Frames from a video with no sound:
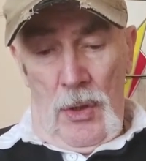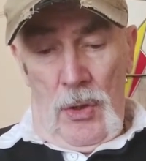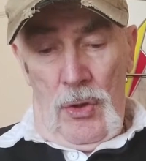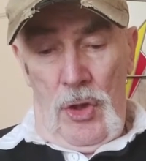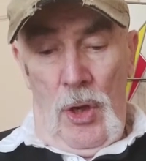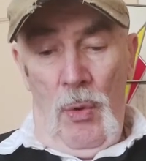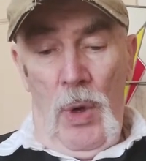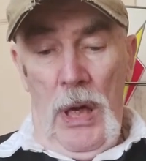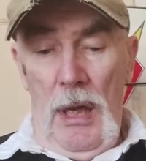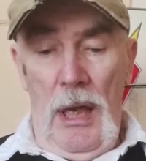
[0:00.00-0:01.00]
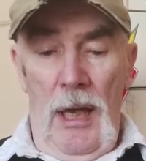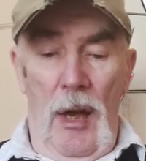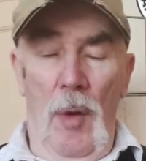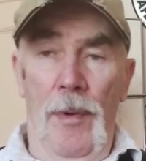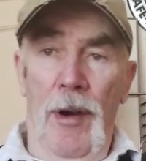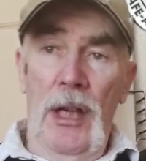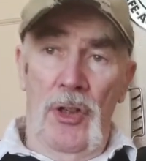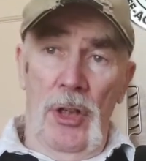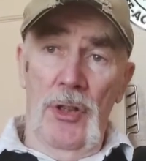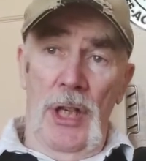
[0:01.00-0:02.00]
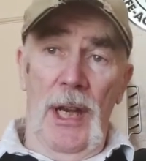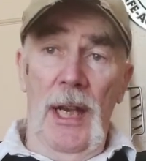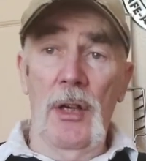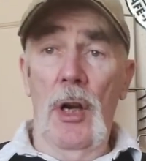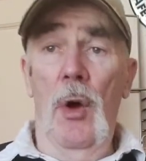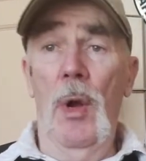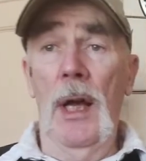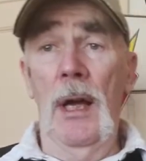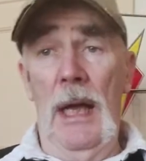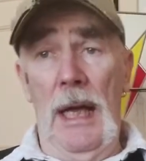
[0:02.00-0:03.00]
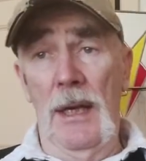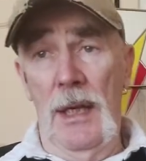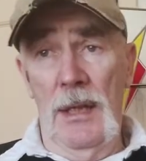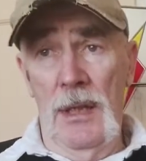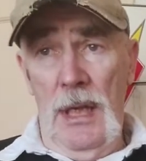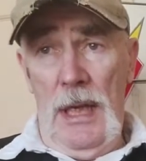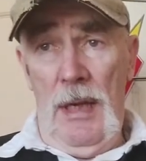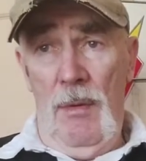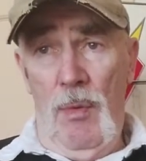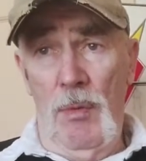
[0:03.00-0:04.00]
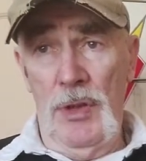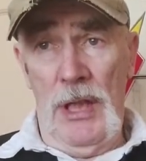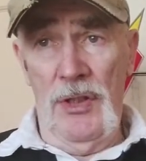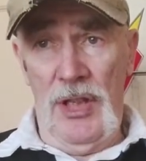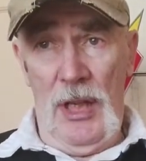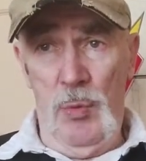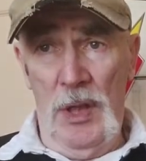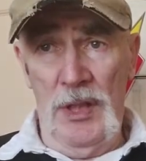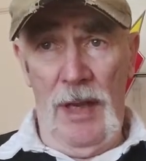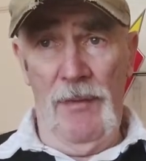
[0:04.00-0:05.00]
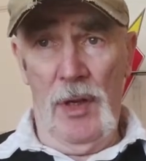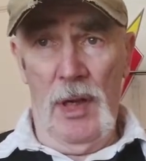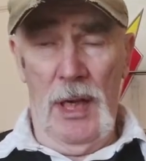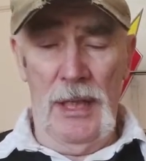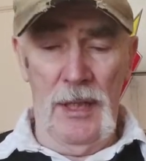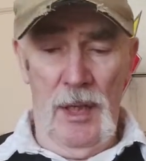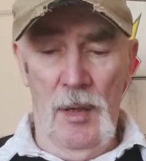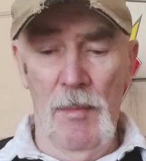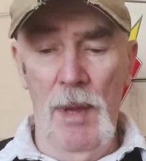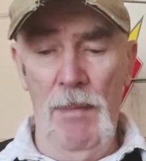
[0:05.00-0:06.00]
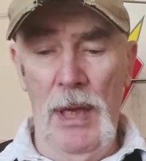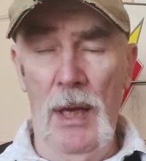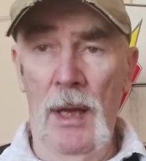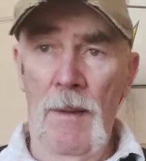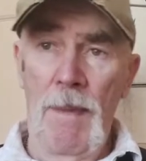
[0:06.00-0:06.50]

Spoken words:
So operations in Angola and in what was then Southwest Africa, later Namibia.